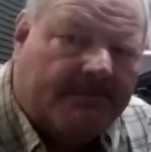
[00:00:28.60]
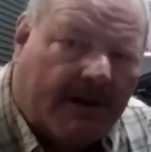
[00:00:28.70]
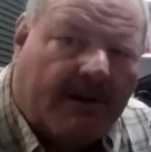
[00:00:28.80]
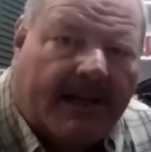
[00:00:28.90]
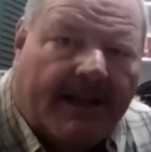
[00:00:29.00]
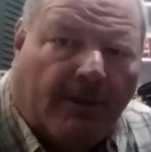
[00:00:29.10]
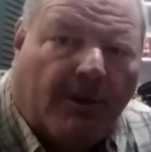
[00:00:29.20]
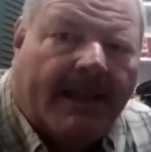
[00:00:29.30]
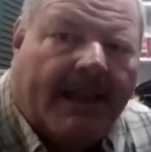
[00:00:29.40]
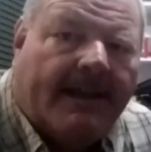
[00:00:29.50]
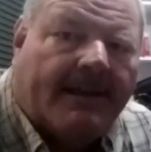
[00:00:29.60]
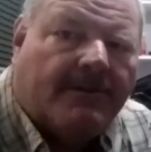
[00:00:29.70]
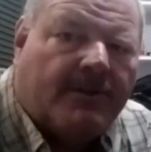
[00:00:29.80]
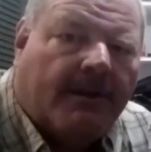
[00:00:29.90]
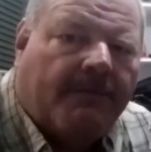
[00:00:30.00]
tearing down, looking at,
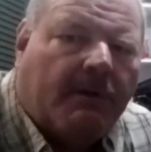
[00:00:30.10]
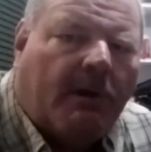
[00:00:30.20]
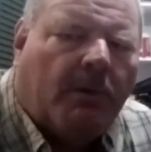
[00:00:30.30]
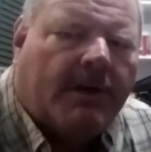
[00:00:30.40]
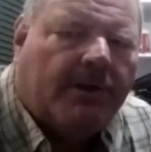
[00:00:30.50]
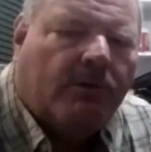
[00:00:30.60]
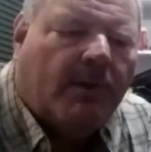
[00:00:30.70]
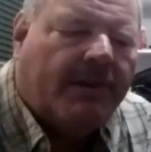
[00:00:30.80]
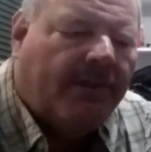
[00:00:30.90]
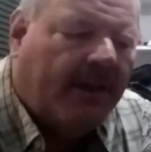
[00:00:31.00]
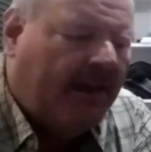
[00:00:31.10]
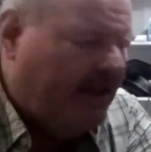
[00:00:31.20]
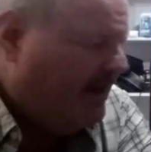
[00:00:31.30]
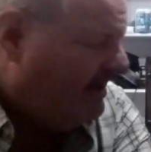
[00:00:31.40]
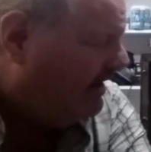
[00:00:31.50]
and trying to figure out what to do with.
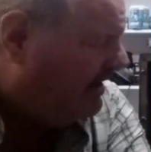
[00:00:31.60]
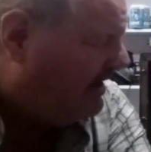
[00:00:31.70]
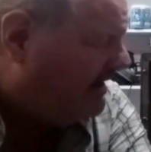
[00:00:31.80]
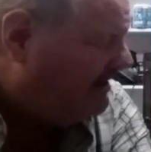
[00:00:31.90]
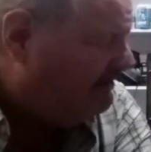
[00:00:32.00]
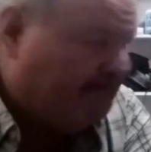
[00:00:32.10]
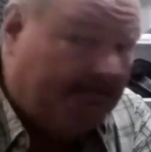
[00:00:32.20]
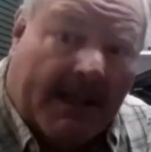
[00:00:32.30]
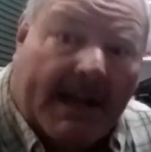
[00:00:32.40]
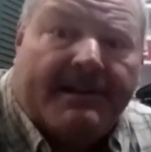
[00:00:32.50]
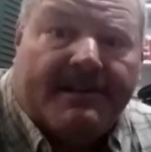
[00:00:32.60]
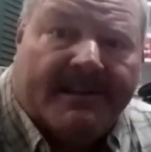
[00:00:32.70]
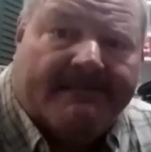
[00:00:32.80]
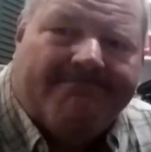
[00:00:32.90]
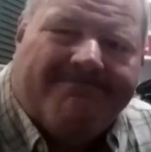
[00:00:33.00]
Had
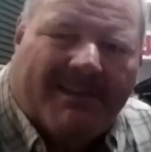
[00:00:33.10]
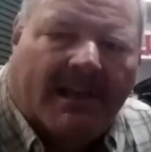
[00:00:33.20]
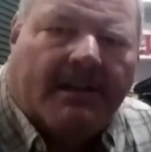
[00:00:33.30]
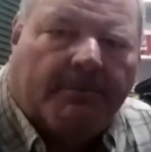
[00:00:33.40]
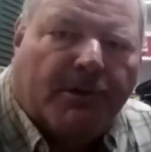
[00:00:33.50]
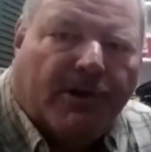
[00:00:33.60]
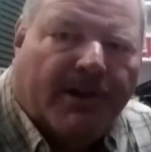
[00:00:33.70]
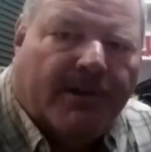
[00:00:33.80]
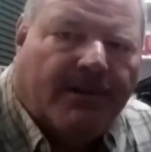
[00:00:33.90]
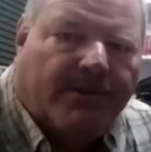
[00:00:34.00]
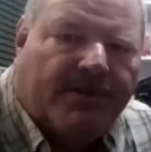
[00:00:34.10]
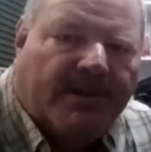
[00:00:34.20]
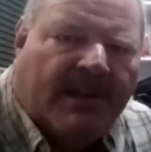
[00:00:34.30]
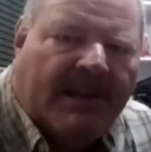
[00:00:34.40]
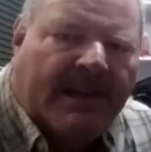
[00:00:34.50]
actually kind of come to a
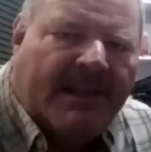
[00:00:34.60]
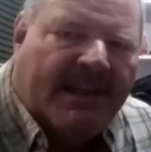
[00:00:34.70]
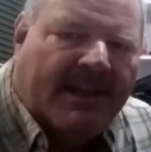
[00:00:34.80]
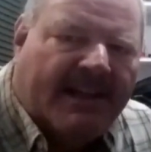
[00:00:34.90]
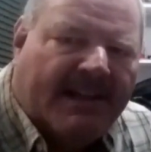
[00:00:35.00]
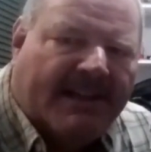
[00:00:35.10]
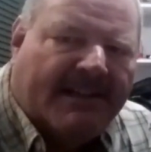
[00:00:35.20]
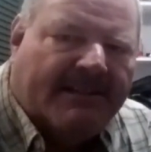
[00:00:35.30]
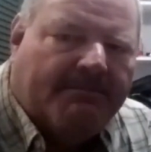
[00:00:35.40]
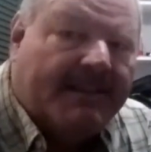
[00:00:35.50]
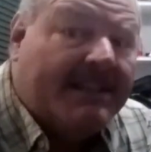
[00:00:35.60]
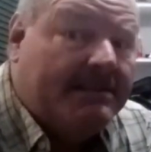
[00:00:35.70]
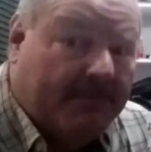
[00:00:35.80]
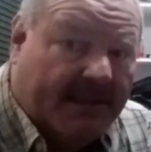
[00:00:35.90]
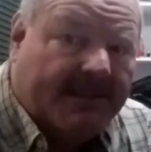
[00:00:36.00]
conclusion, but then
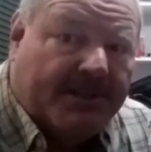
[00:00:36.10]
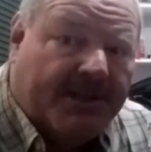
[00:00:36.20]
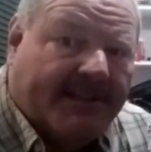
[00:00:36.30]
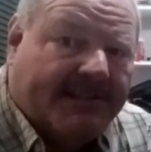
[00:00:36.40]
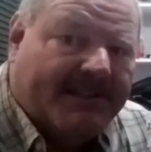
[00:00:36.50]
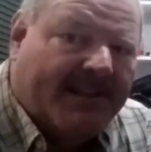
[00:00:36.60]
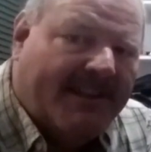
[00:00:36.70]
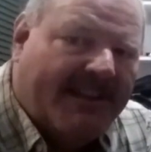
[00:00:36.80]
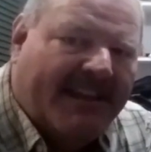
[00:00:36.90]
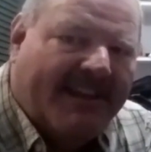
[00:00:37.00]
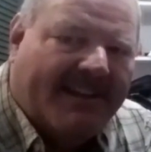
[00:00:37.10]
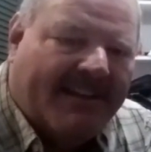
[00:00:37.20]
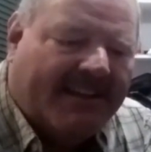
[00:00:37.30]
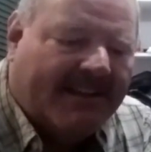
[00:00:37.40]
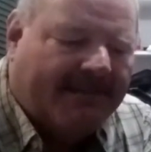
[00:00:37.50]
some things changed, and